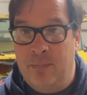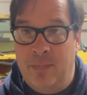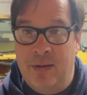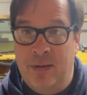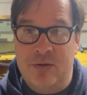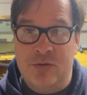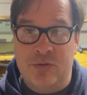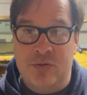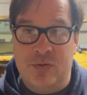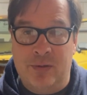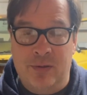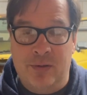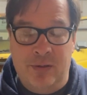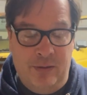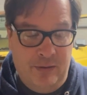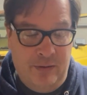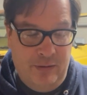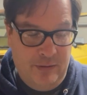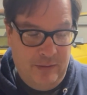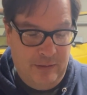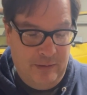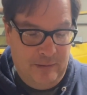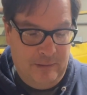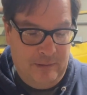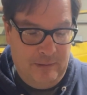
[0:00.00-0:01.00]
measure.
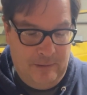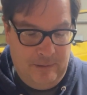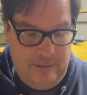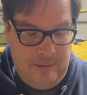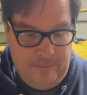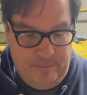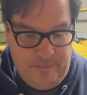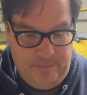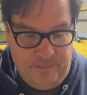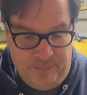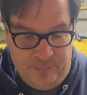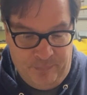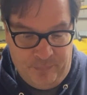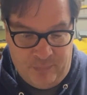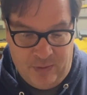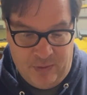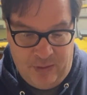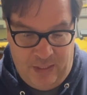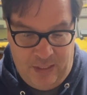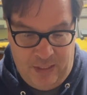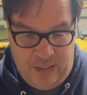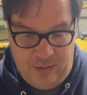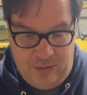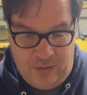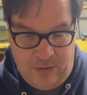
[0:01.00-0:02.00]

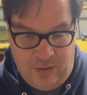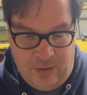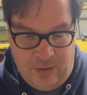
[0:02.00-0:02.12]
And